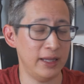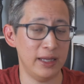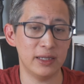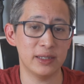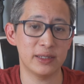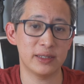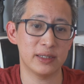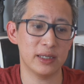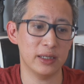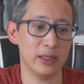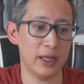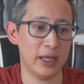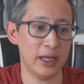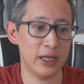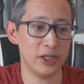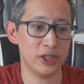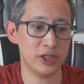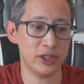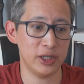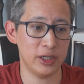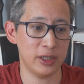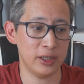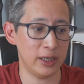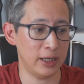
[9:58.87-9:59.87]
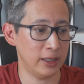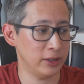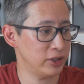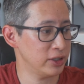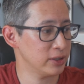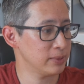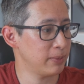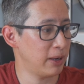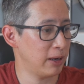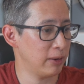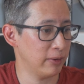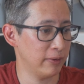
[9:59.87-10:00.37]
the installation and
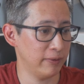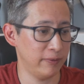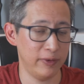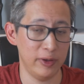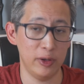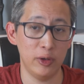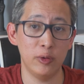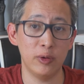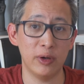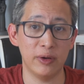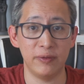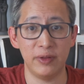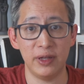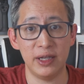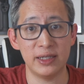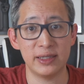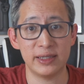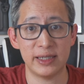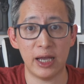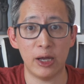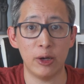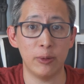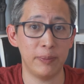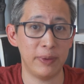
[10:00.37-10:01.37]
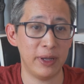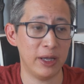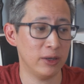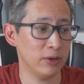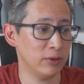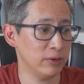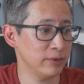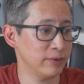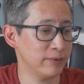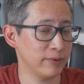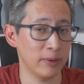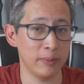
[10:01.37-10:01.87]
just my review of these sound
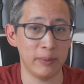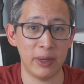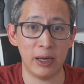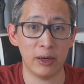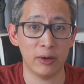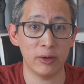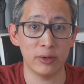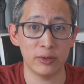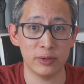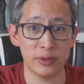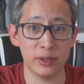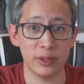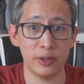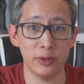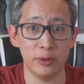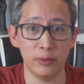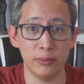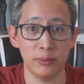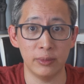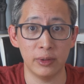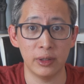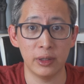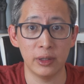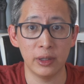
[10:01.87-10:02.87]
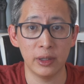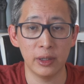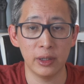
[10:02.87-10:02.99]
panels from ArrowZoom.